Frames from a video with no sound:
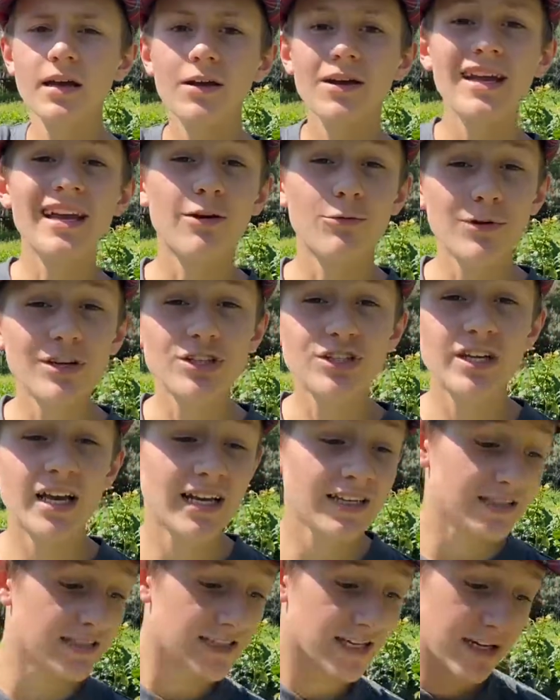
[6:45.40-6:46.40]
in which
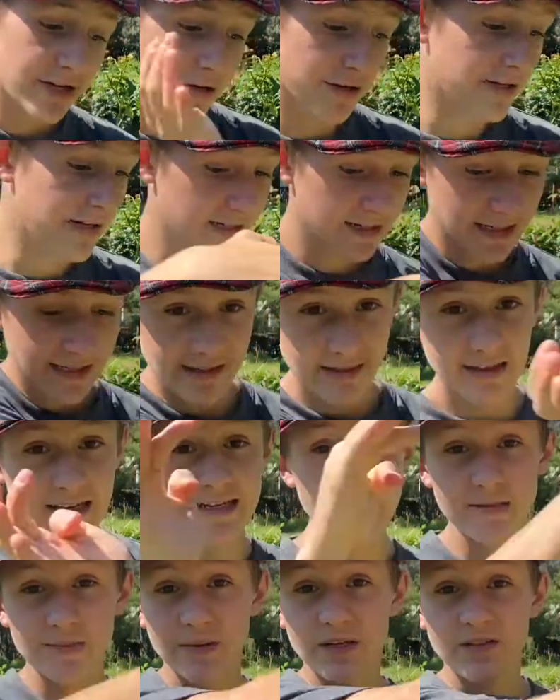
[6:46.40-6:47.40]
case they're going like
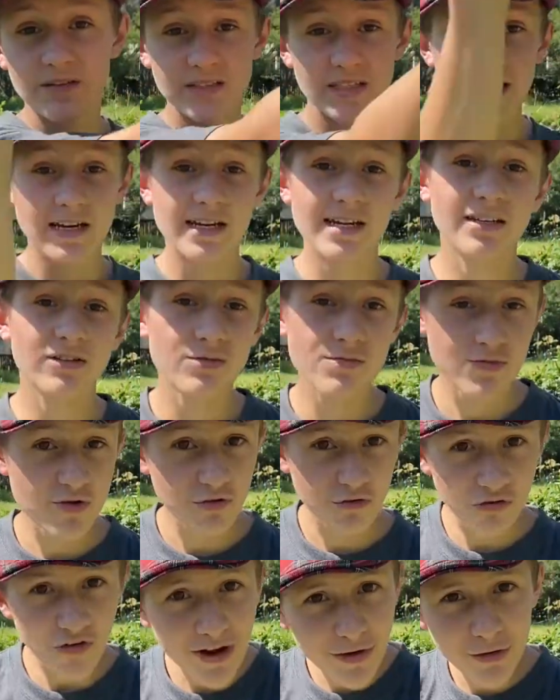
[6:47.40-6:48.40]
this because they need to move
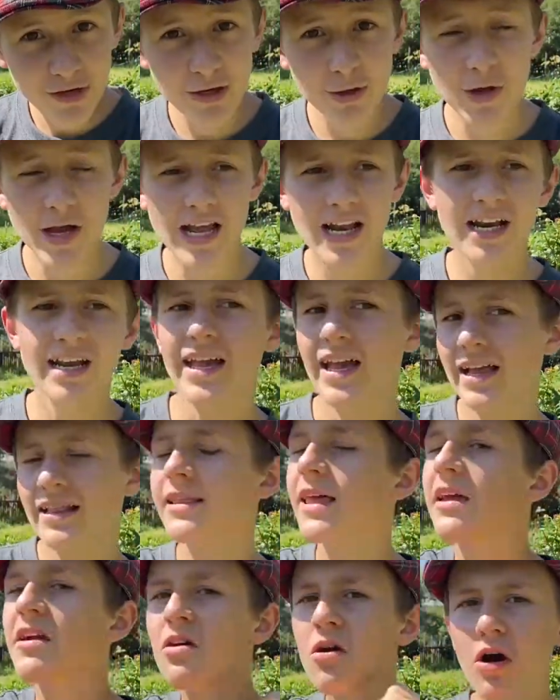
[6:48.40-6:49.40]
very quickly and
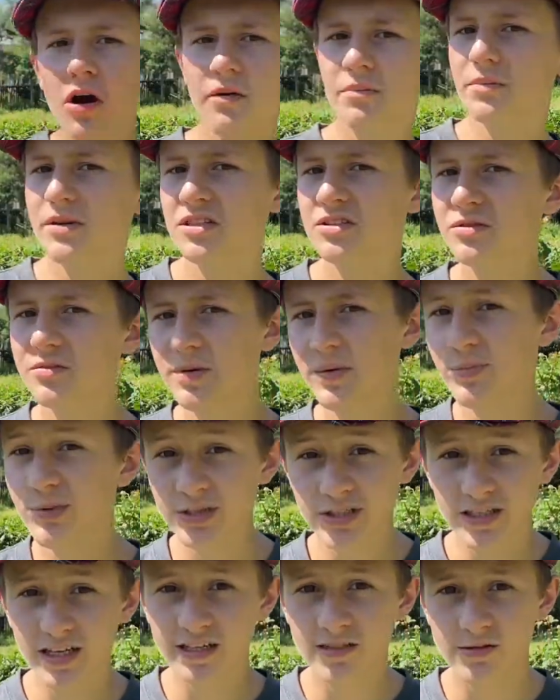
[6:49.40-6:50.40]
they can't be super
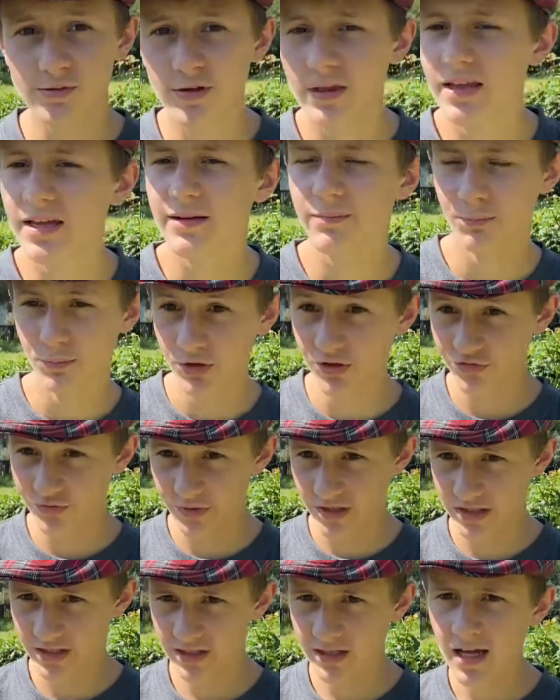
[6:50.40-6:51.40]
precise with their
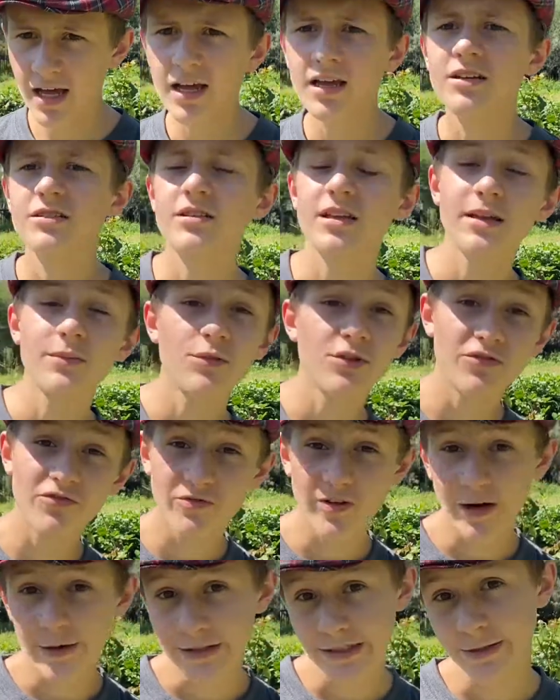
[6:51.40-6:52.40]
movements, so they move
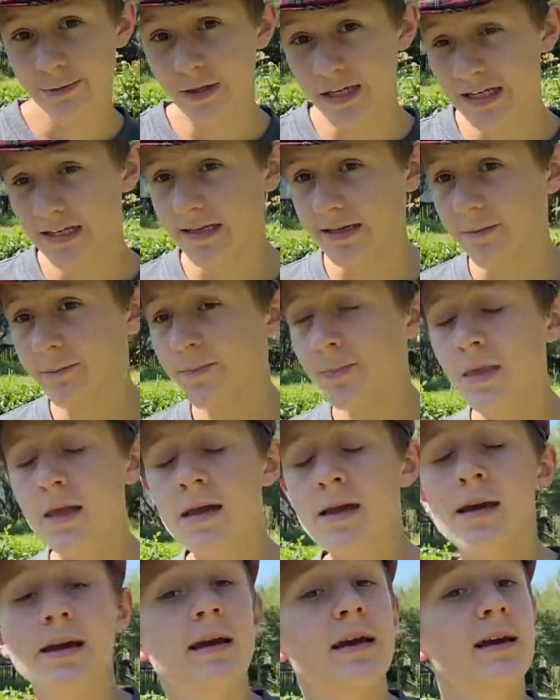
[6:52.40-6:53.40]
very quickly.
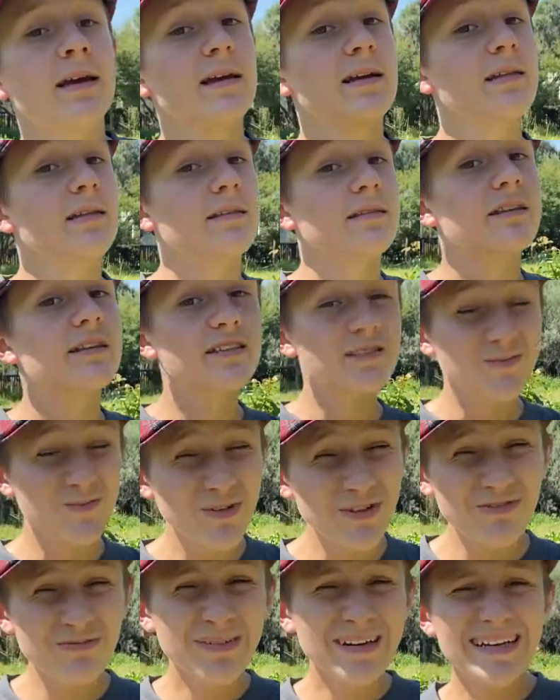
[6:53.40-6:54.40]
This
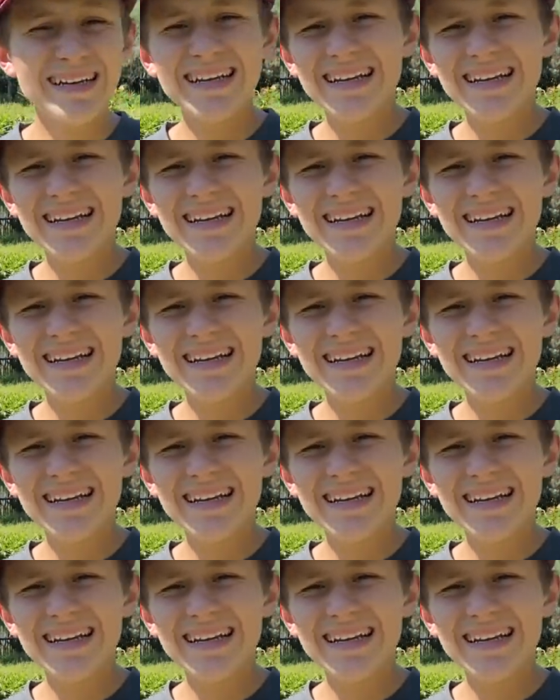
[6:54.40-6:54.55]
movement